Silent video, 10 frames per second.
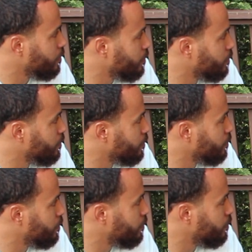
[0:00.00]

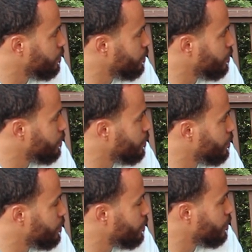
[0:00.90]

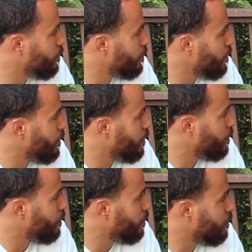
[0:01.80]

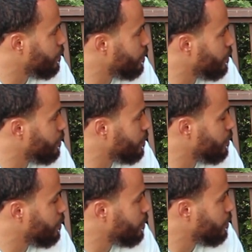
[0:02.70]

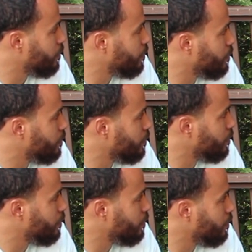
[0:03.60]

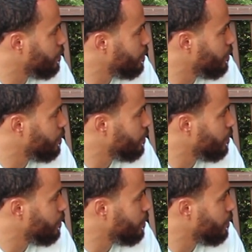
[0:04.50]
(silent)